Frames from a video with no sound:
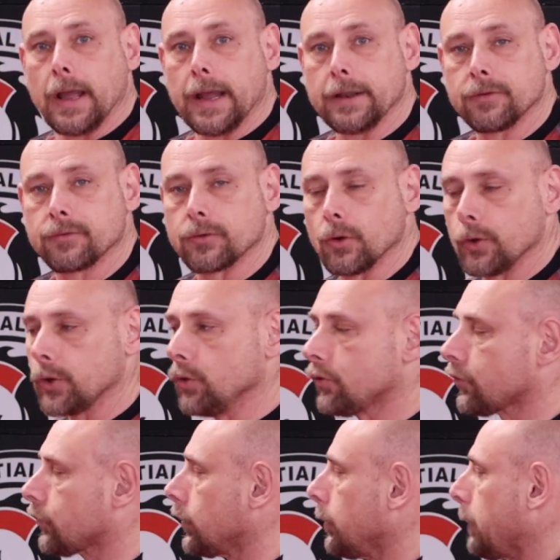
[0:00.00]
And so you
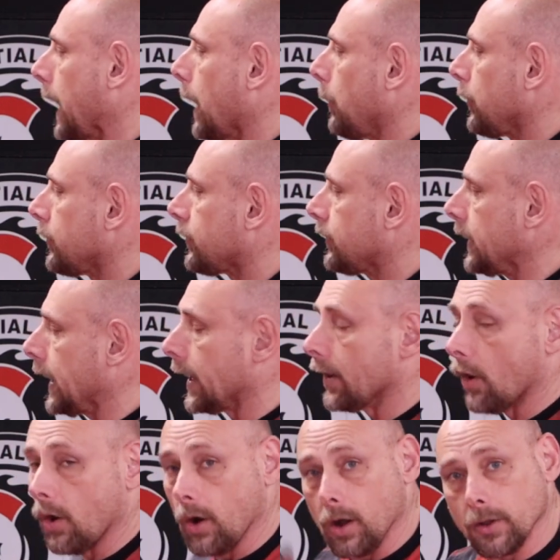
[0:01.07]
should be able to see
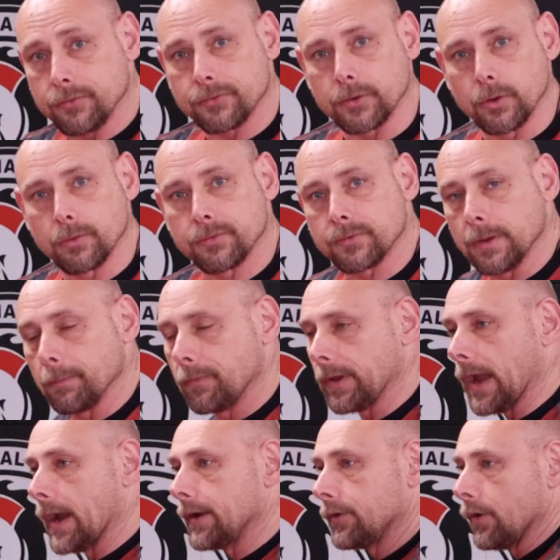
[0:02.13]
it. Also,
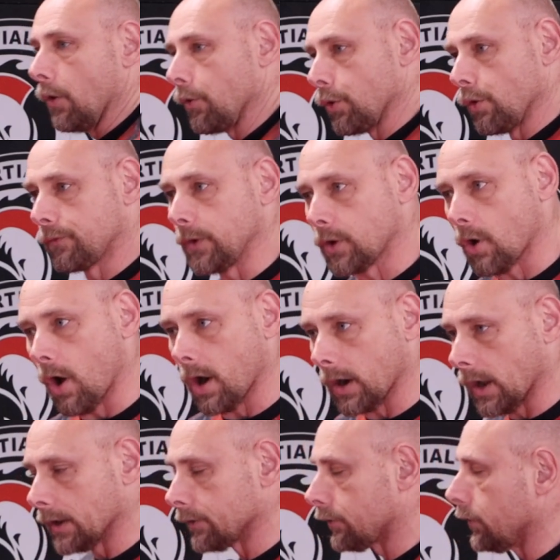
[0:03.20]
something I don't know if you caught
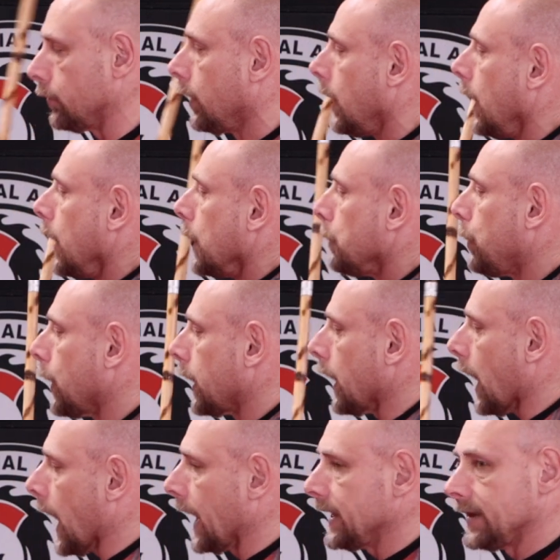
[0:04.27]
on to,
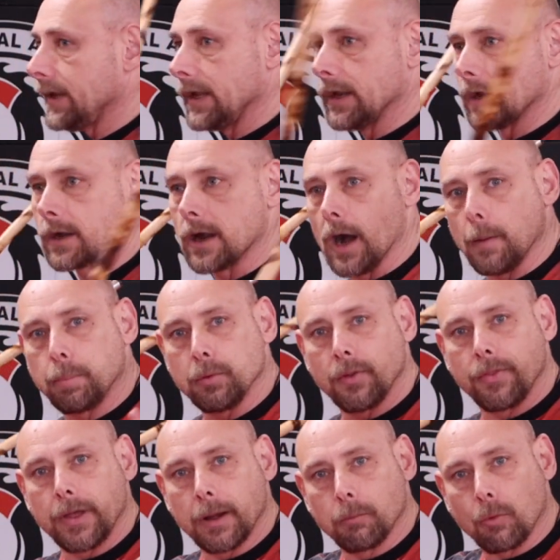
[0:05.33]
but I did a couple
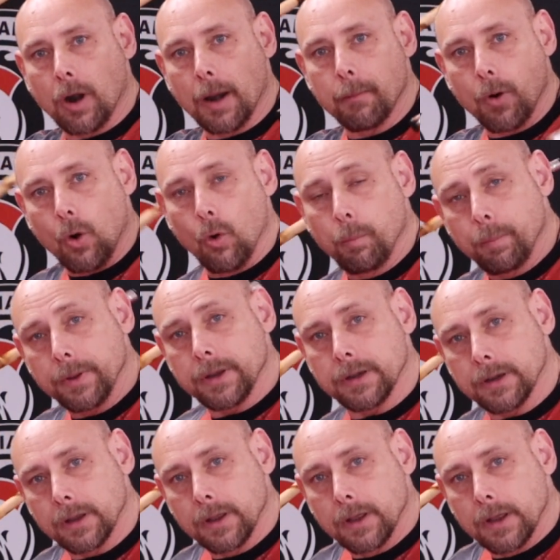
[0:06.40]
of them where I'm
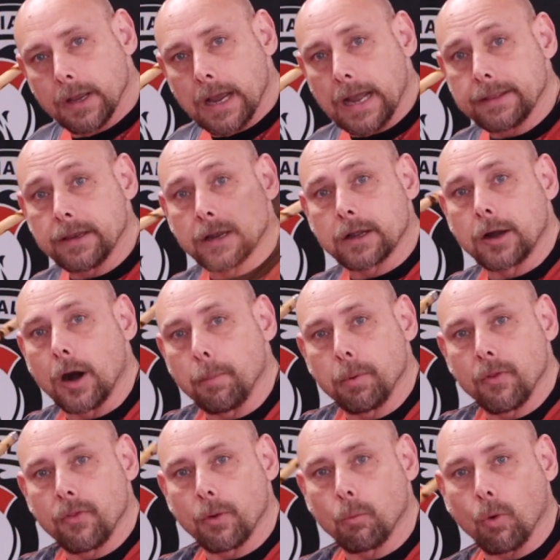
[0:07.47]
open. I did a
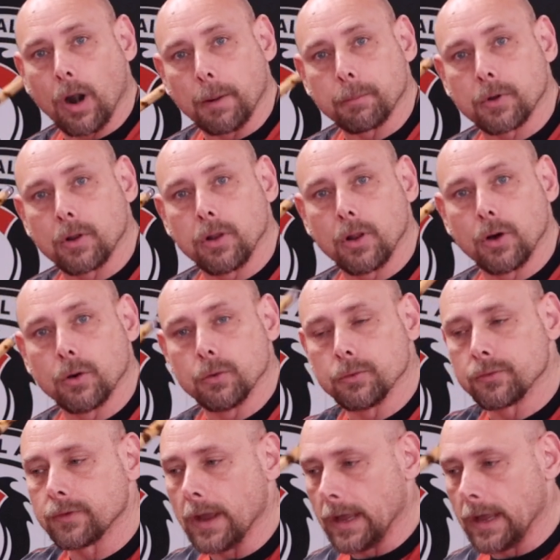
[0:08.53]
couple of them where I'm closed.